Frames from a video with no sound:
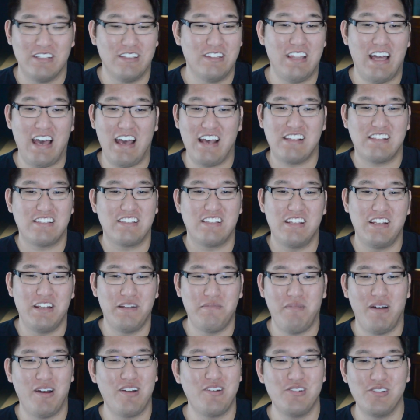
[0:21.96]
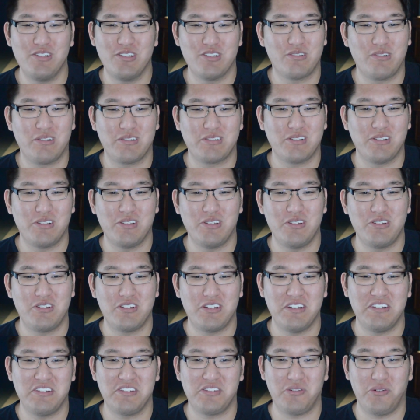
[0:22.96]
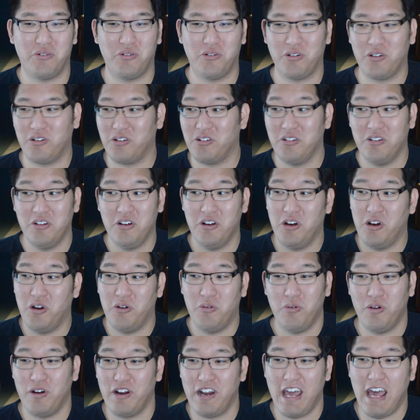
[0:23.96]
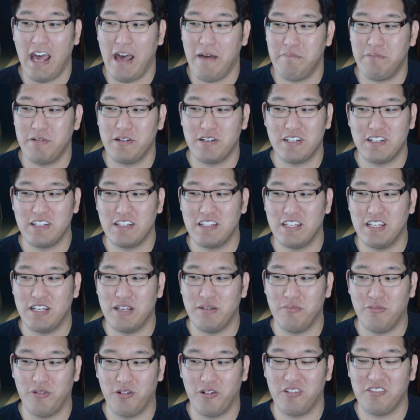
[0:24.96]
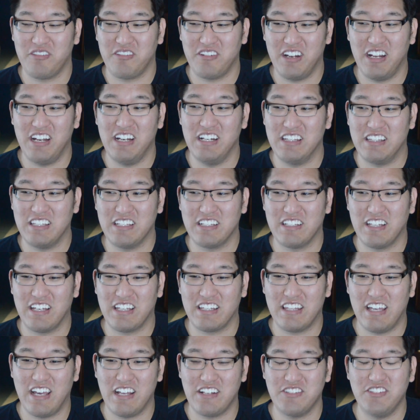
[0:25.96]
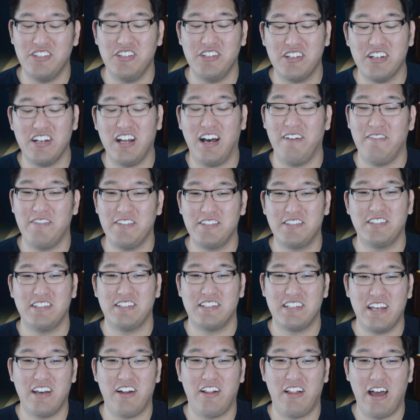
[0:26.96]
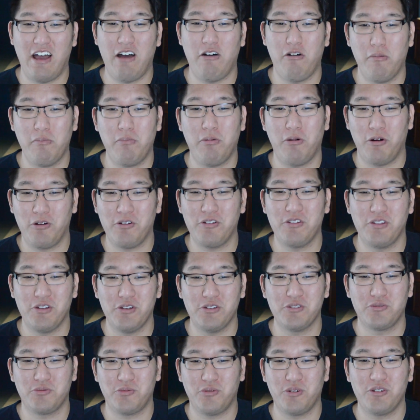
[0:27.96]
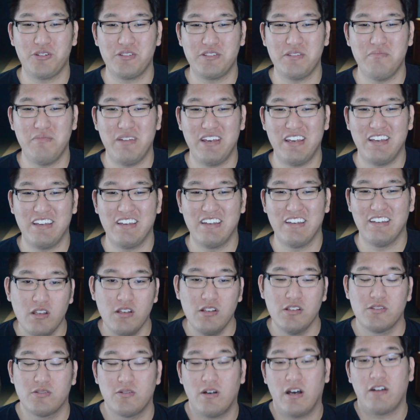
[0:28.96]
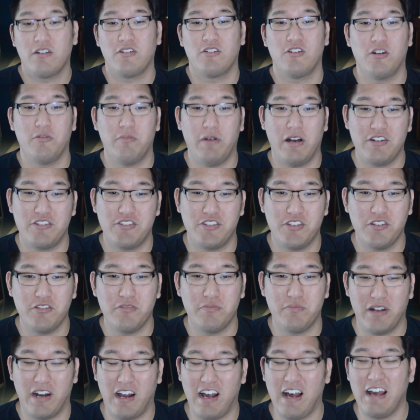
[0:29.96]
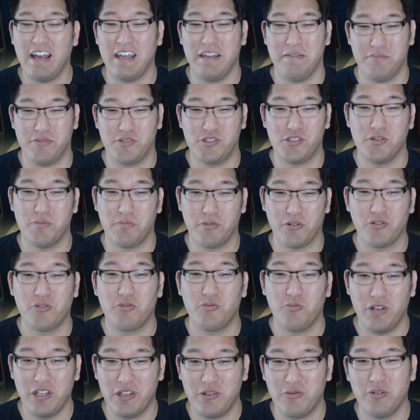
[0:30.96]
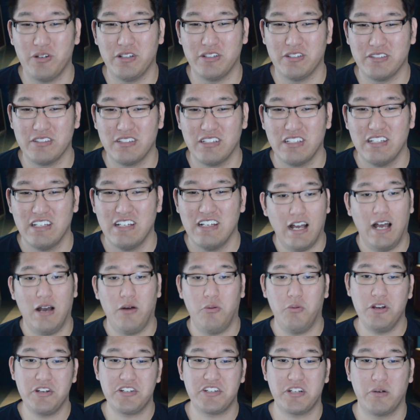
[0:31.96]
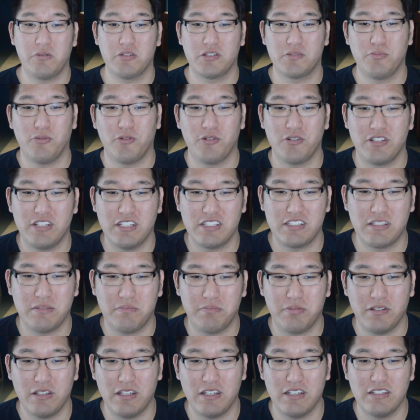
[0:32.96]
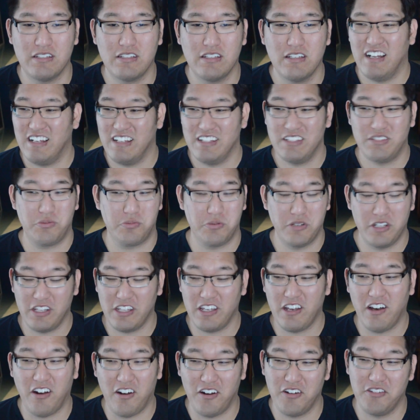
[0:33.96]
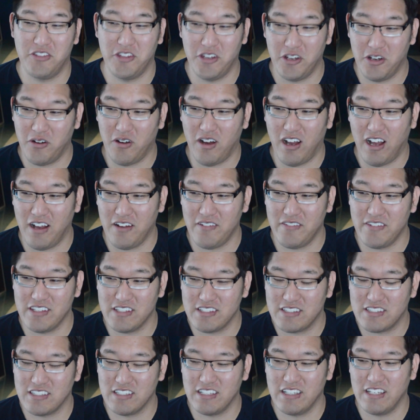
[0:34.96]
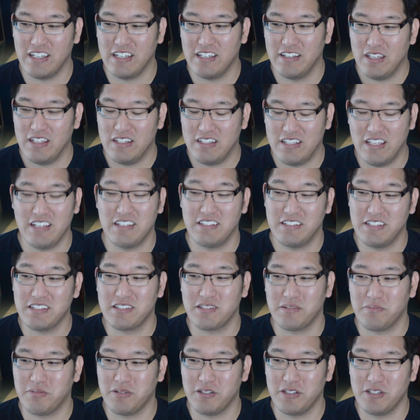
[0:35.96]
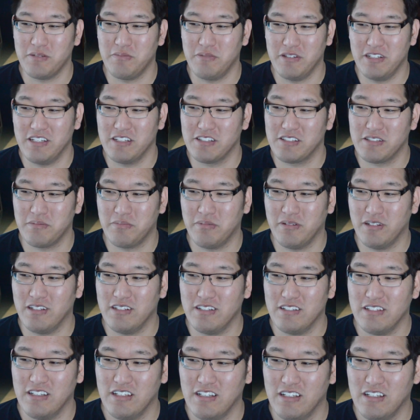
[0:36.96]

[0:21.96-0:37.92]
lasted in my New Year's resolutions or what happened to them or anything like that. So you can obviously tell how important those were to me. So I don't know about you, but I am super weak-willed. I wish I was more disciplined. It's really hard though, obviously. It takes discipline to be disciplined.